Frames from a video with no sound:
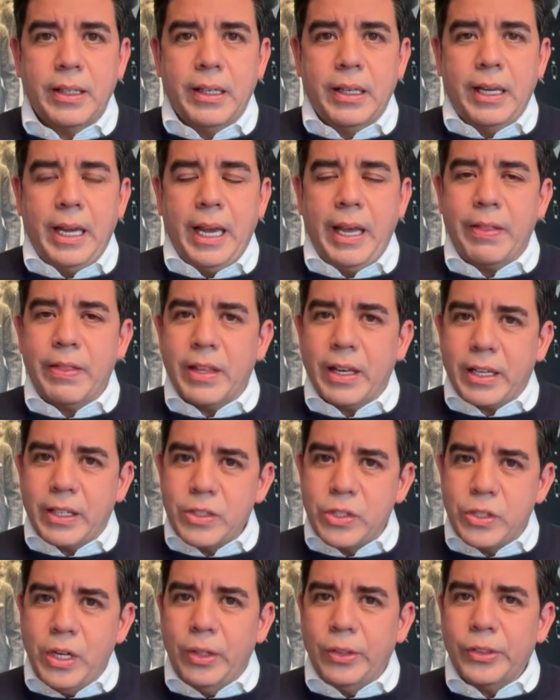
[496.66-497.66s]
And the
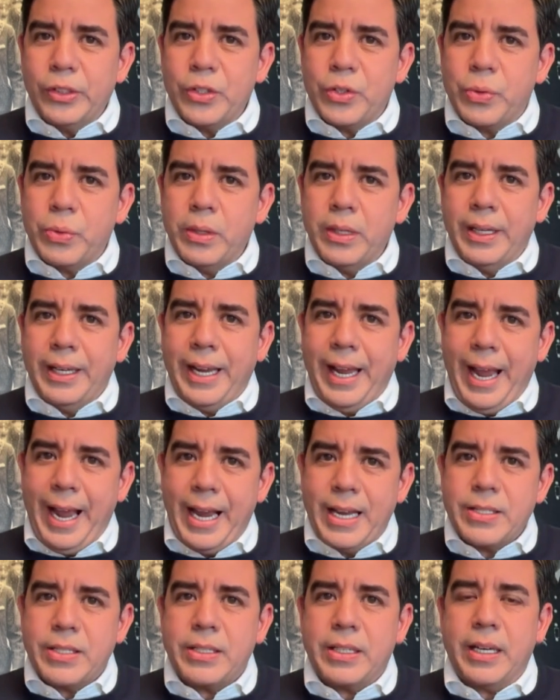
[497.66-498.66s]
consultant is really
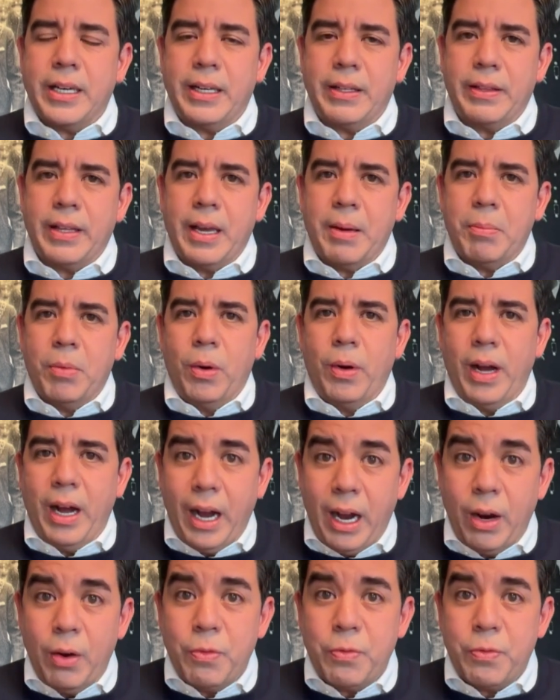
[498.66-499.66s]
asking them, well, how
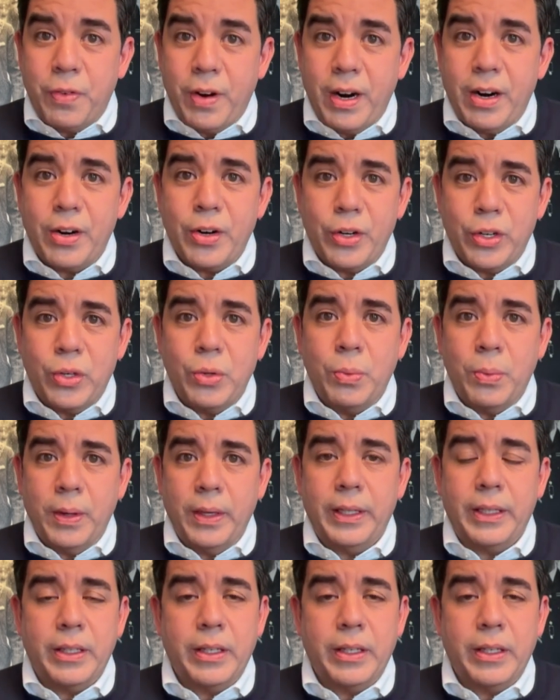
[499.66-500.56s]
far are you willing to